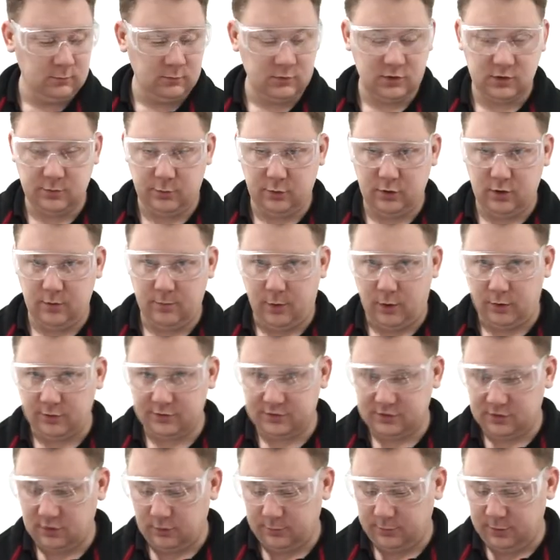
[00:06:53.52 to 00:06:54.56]
To put the bolt
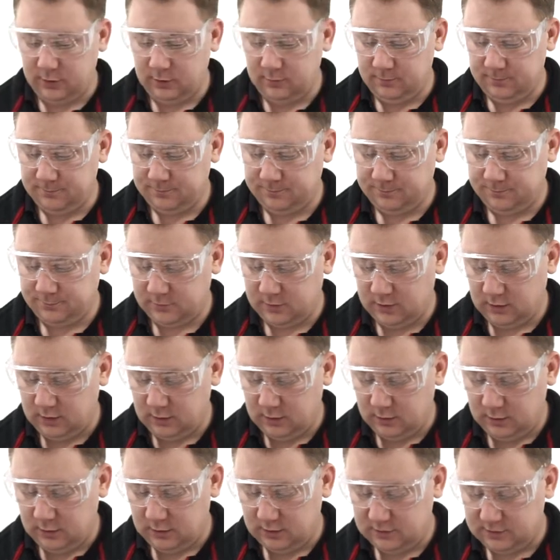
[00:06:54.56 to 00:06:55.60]
stop in,
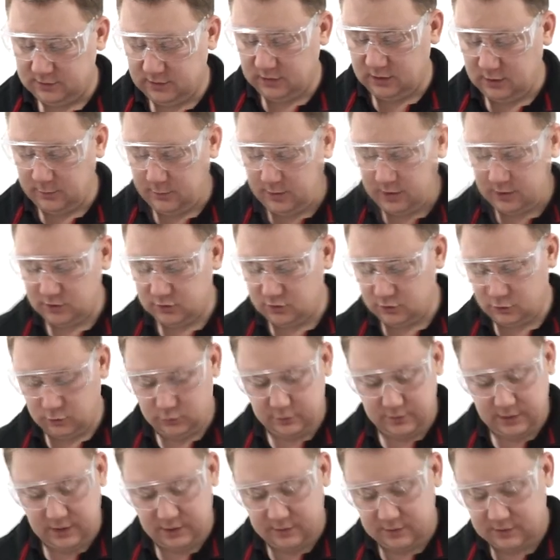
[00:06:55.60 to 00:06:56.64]
just need to make
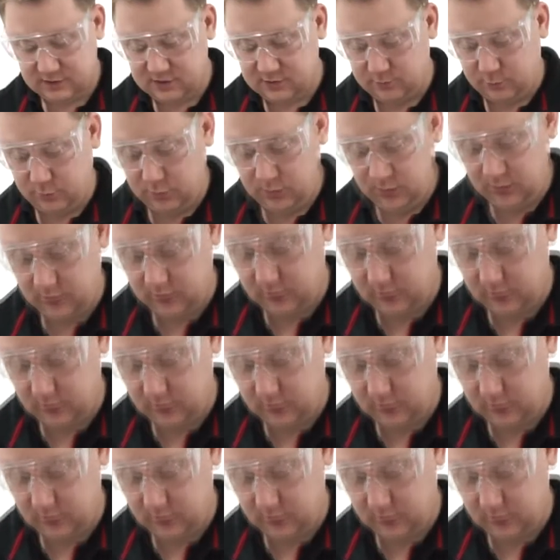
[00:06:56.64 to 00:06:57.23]
sure that the spring